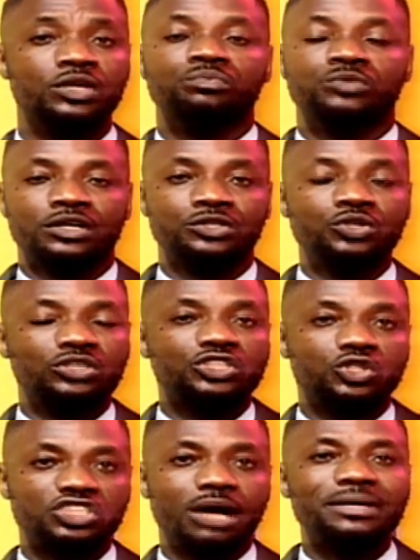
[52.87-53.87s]
you know, the
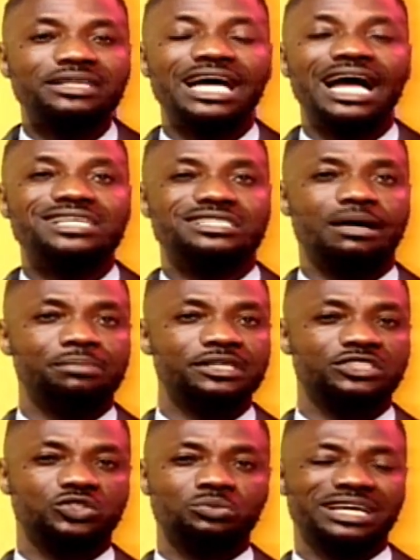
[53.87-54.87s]
social media has the
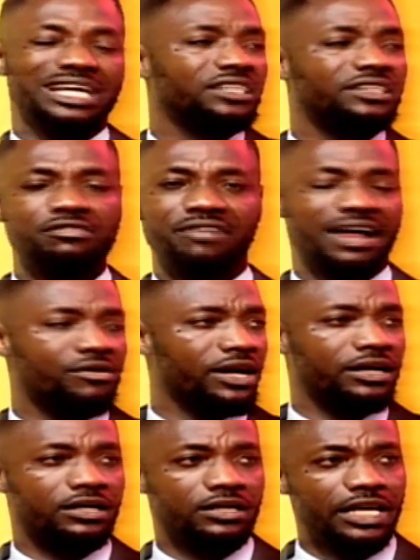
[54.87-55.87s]
ability to make anything
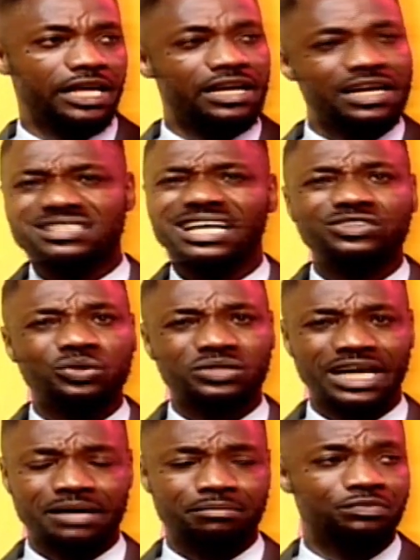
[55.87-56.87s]
viral in less than no
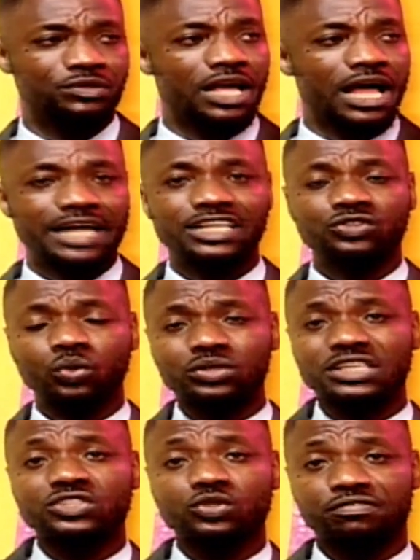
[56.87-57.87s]
time. And they took
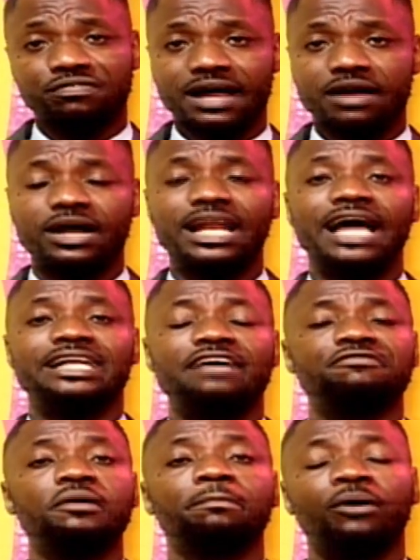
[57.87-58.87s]
this so viral and
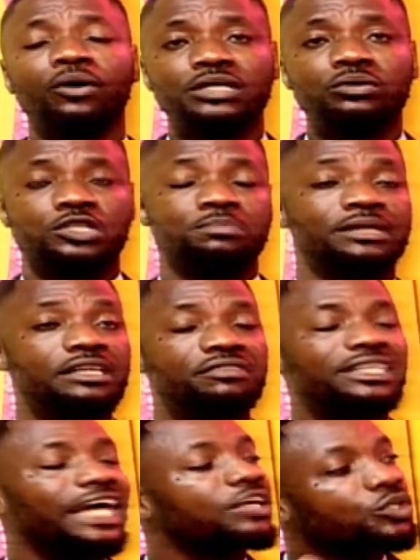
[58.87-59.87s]
everybody was believing
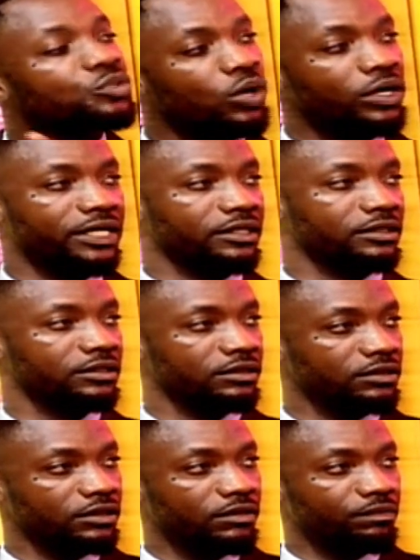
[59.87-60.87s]
that it was working.
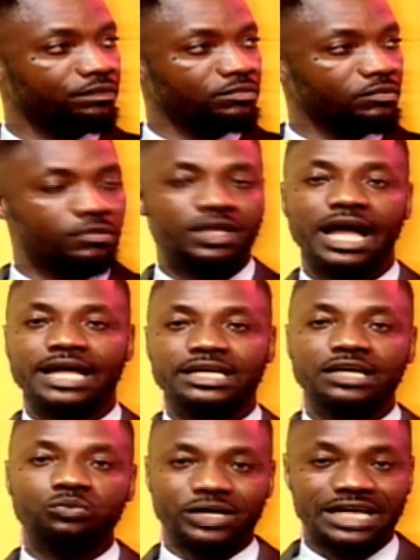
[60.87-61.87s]
And
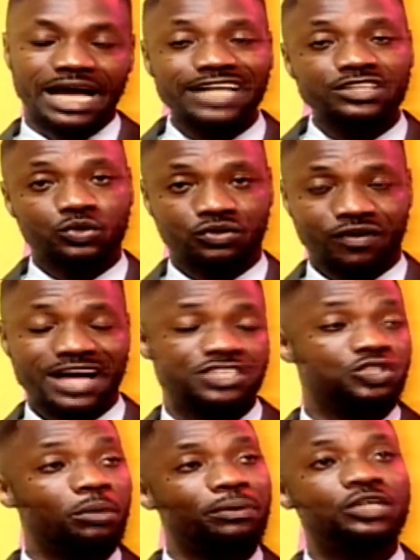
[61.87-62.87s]
then when it had to crash,
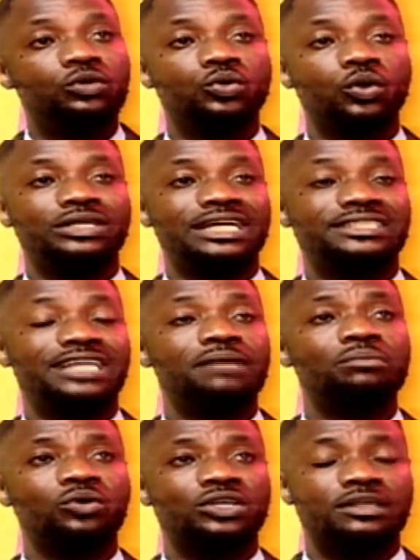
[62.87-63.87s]
nobody could understand
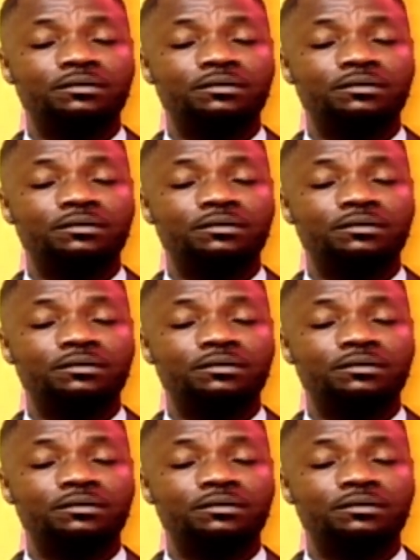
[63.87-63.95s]
because